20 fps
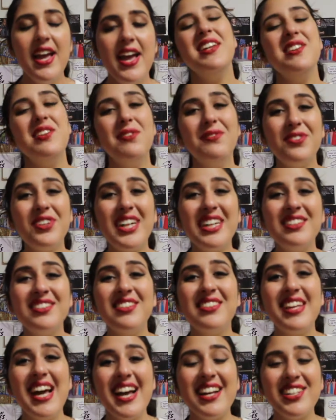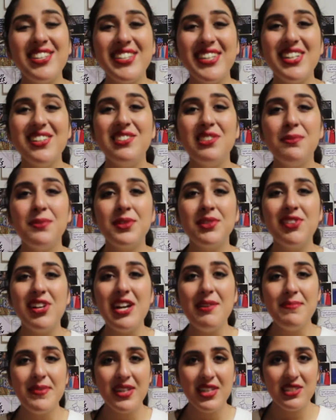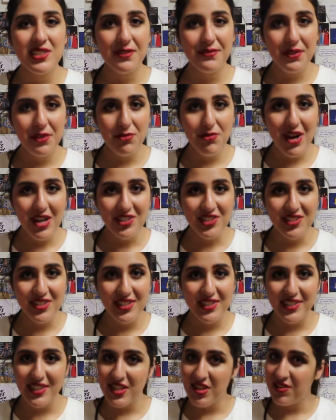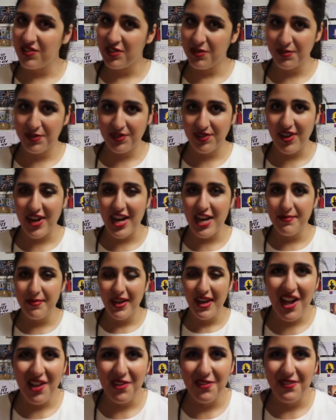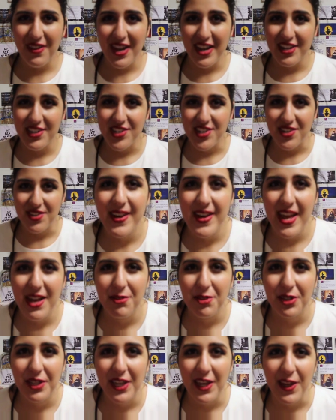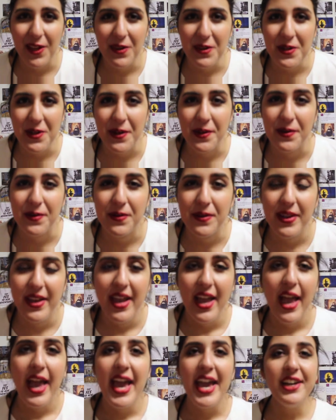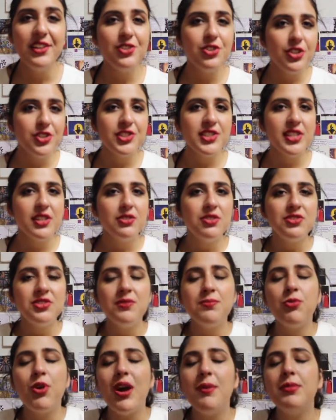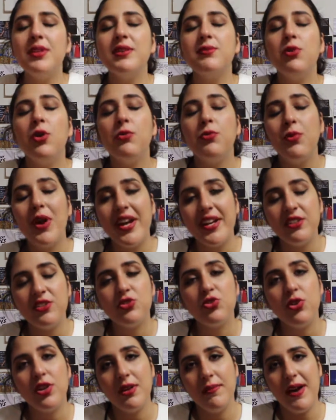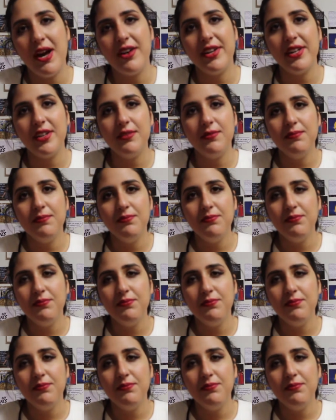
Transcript: and don't forget to like, share, and subscribe, because if you're watching this and you don't subscribe, I'll find you and I will kill you. And George Singleton probably will write a story about it.